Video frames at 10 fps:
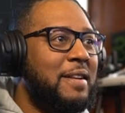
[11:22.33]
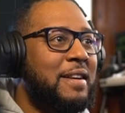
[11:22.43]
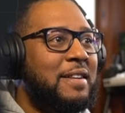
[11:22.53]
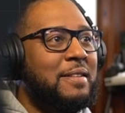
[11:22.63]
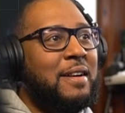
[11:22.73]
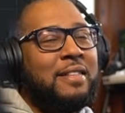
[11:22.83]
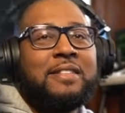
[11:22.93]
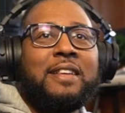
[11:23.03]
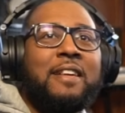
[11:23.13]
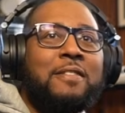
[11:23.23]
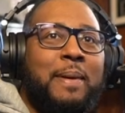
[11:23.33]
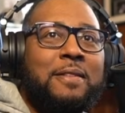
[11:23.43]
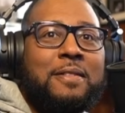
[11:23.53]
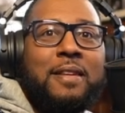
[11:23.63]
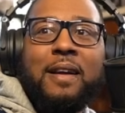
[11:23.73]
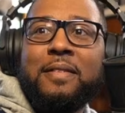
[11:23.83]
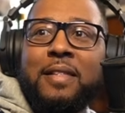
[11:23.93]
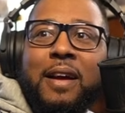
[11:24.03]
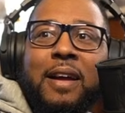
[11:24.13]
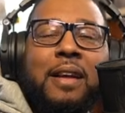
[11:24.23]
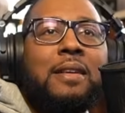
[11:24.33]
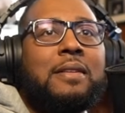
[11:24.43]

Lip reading: here. Let's see how Spencer sounds like.